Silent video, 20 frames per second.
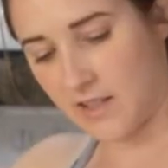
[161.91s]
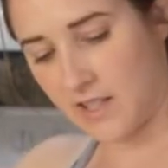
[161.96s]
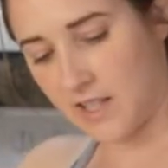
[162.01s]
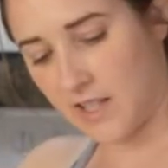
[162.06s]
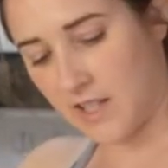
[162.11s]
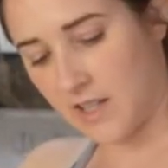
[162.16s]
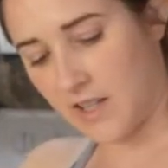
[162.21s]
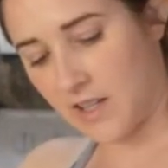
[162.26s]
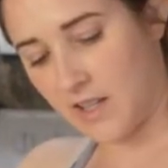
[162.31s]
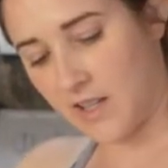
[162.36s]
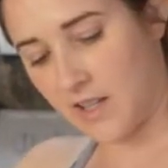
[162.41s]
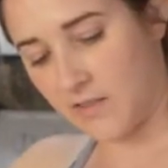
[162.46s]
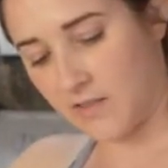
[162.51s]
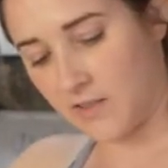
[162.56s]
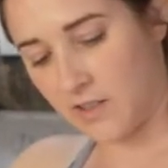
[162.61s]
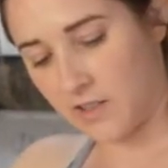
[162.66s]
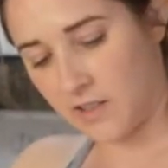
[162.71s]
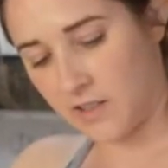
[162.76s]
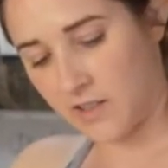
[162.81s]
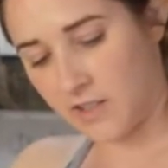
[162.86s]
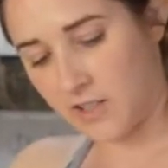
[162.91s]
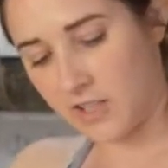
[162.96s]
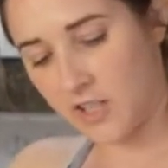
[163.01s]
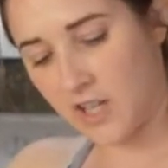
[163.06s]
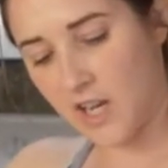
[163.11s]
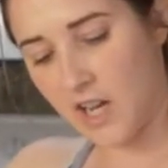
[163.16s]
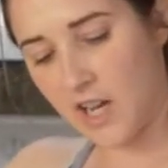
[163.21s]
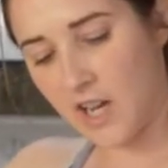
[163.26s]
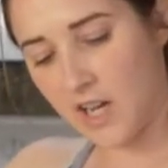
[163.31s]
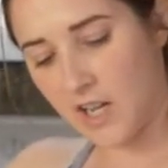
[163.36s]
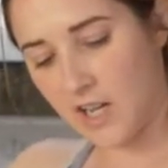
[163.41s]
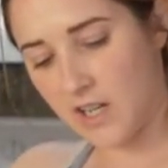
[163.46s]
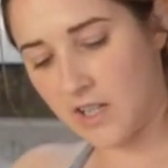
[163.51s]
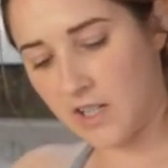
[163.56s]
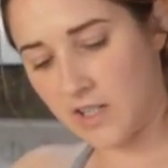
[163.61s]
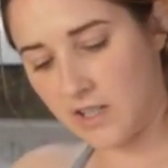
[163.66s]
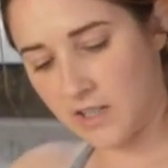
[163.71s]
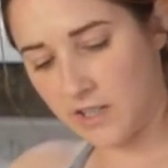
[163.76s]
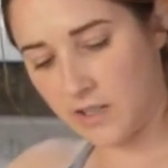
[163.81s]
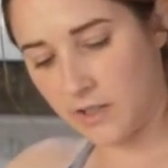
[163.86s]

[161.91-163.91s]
then after that,